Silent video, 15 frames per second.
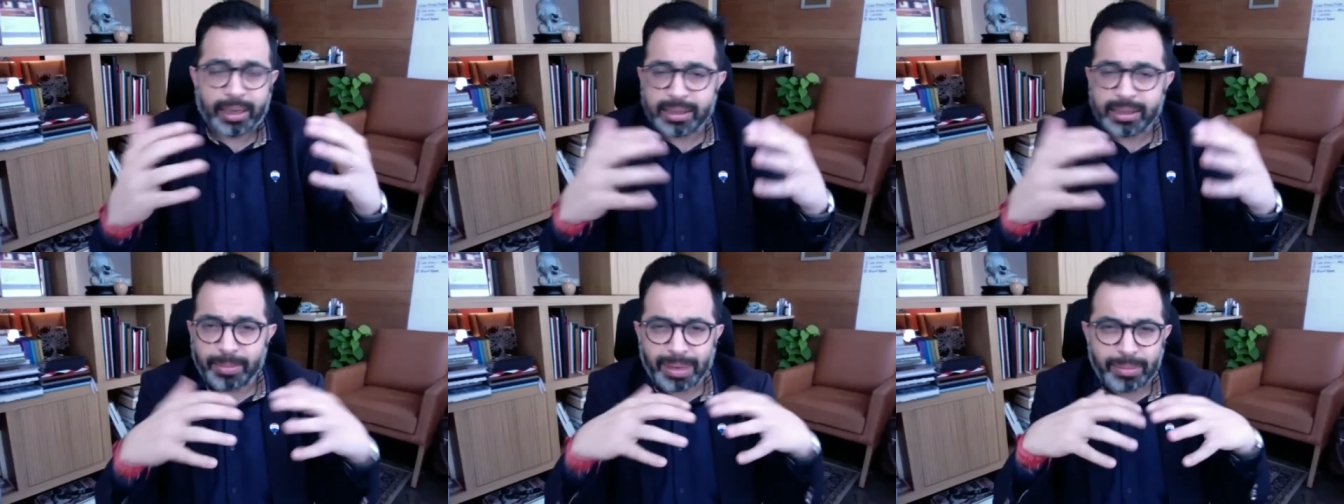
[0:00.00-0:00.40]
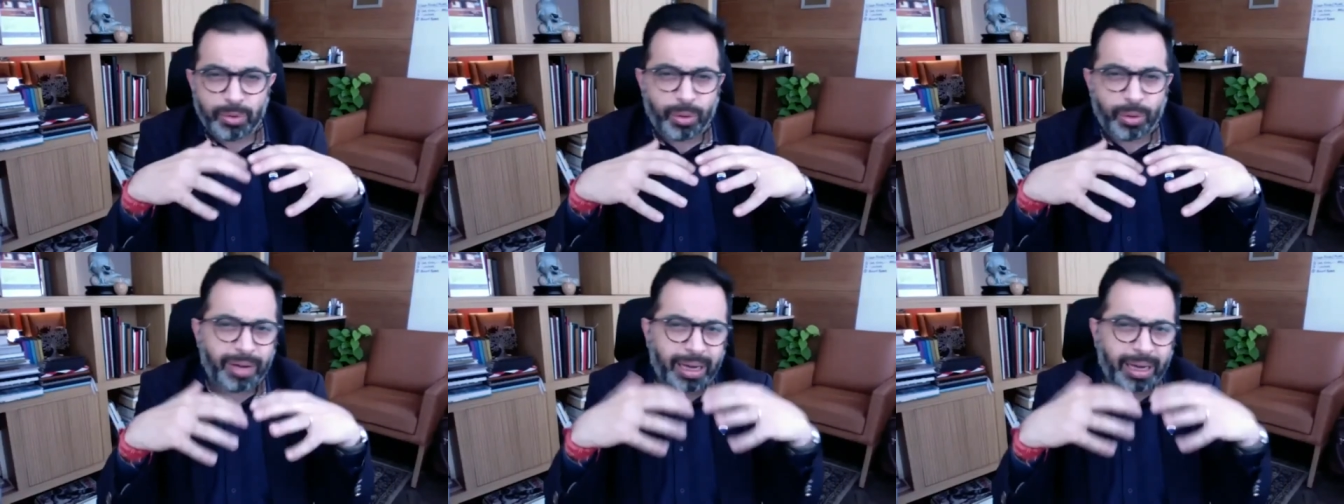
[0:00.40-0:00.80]
And
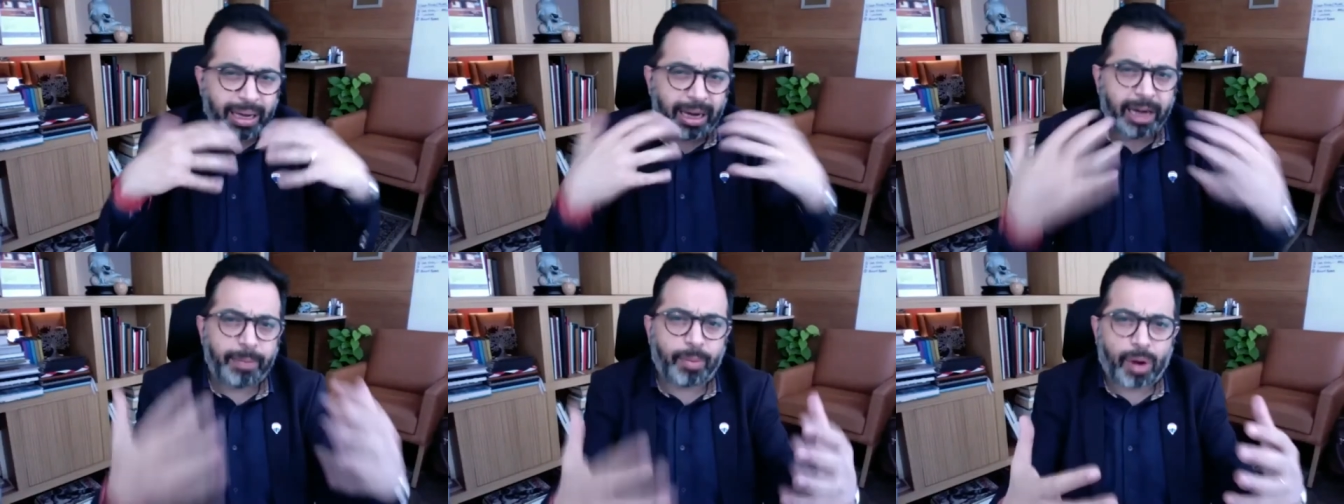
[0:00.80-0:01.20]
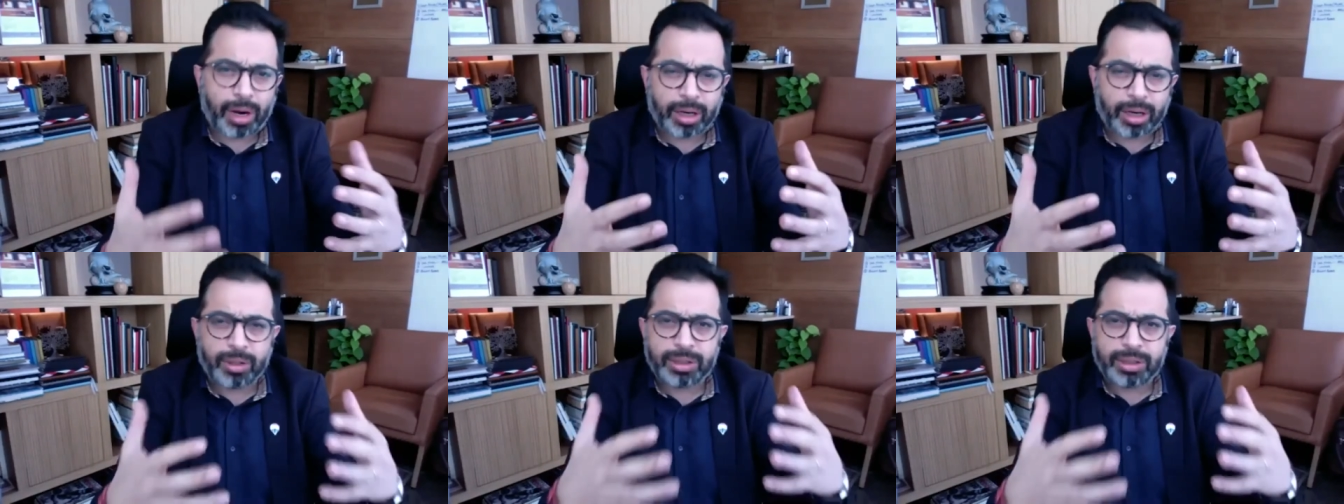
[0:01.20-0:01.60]
sometimes you have a great
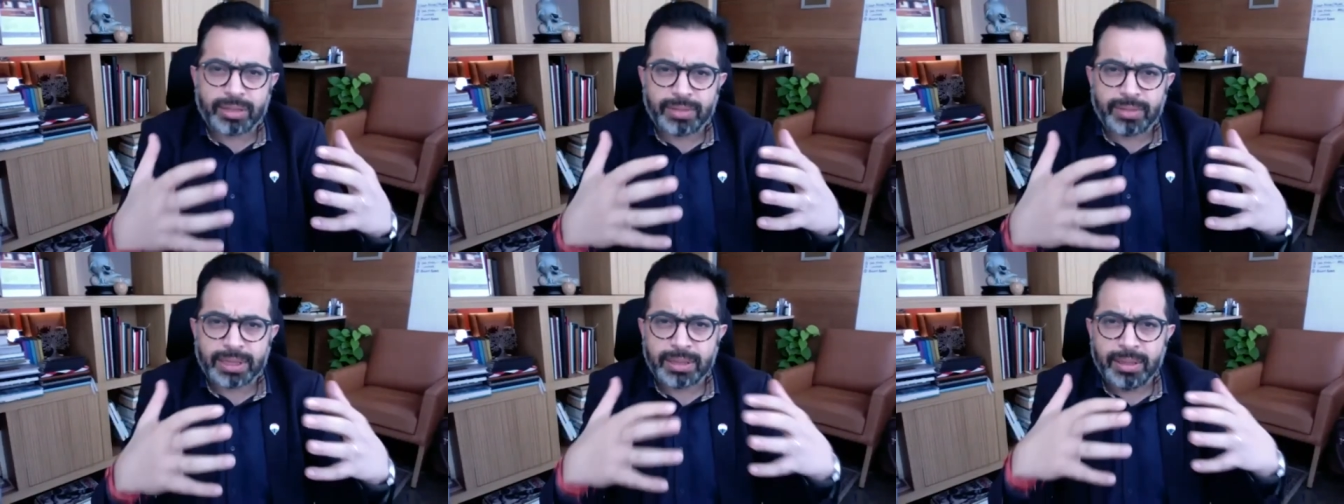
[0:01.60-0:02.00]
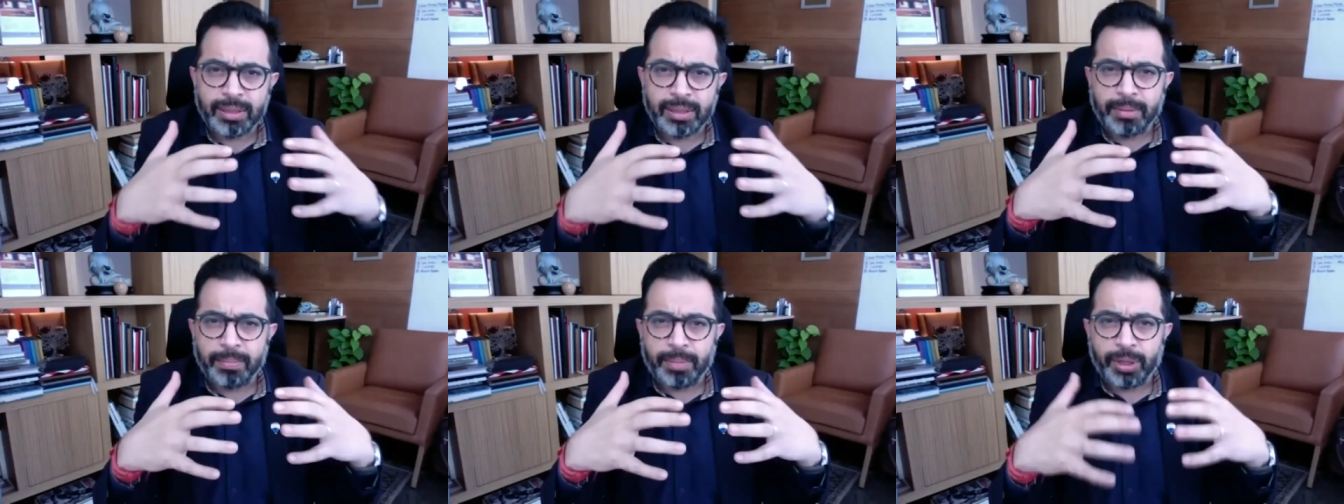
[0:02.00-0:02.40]
product or a service,
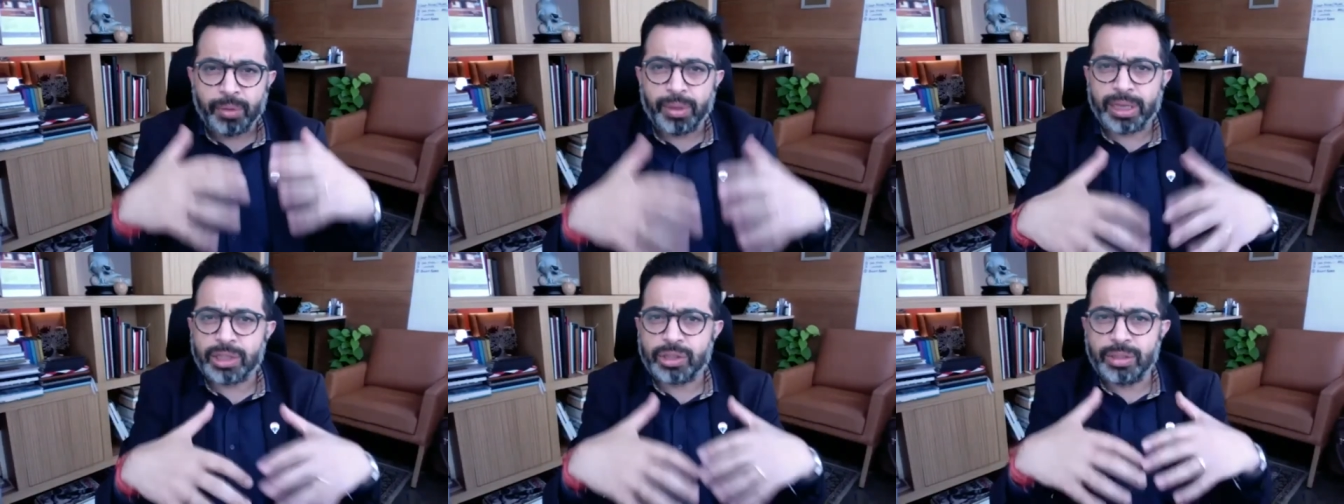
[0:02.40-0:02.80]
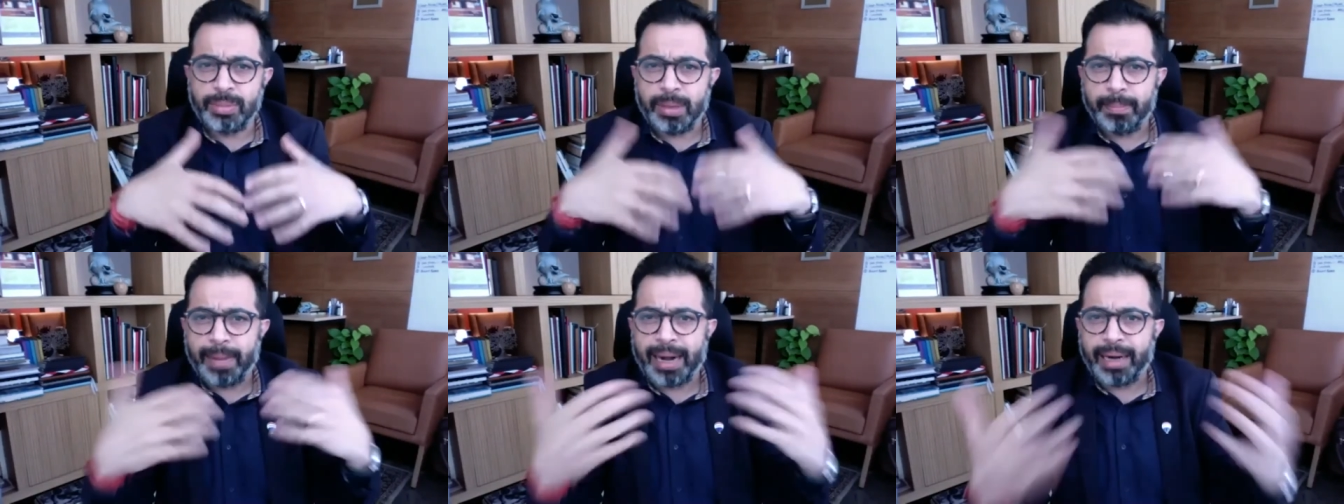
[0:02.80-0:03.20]
but you're extremely
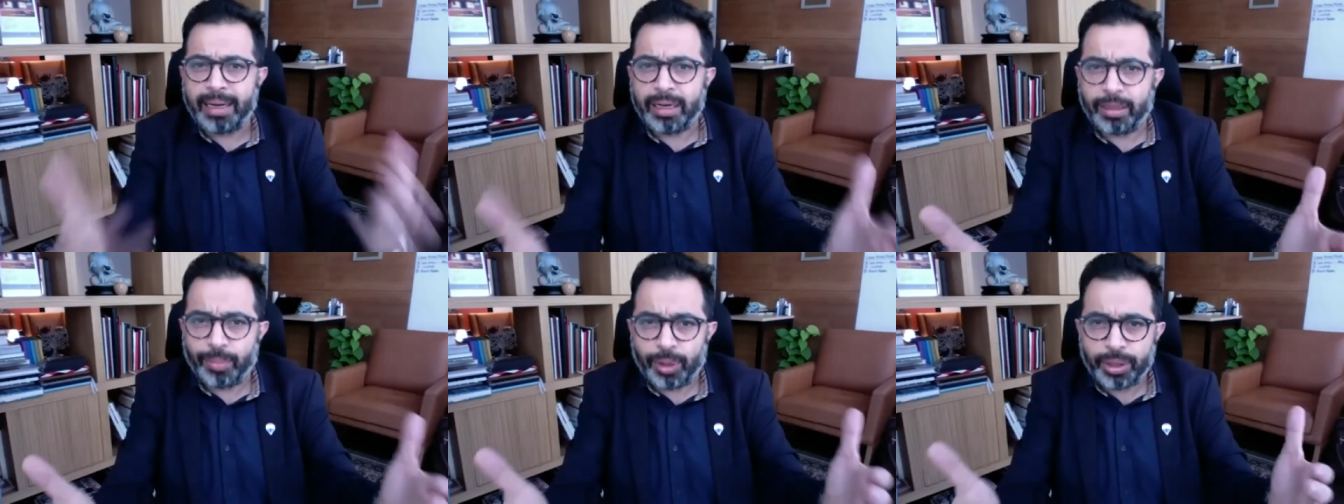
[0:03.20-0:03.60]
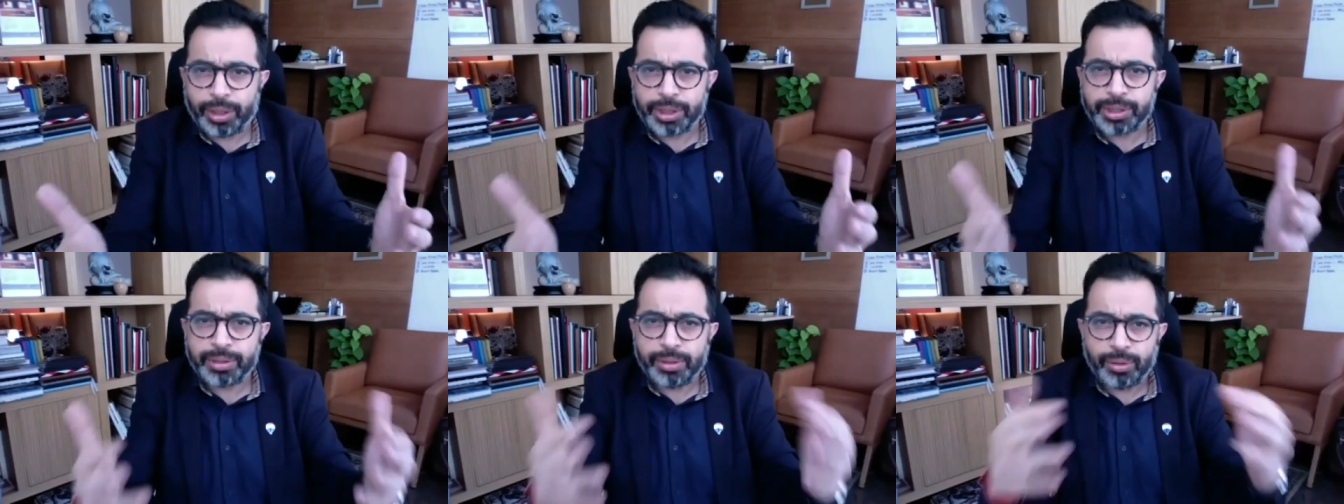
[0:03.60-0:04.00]
bad in
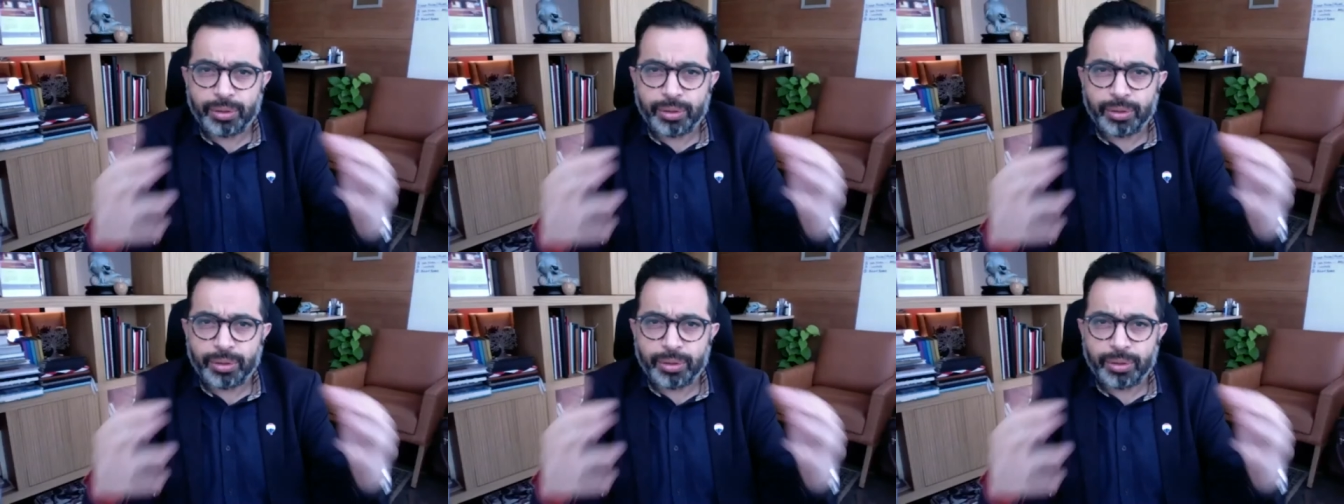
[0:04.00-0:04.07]
communication.